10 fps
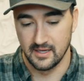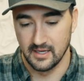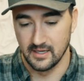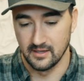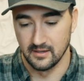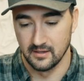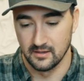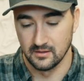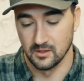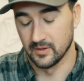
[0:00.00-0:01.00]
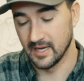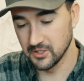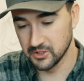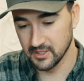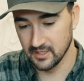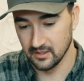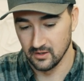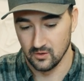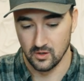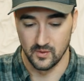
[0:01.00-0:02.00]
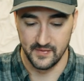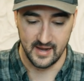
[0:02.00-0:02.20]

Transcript: in location or what they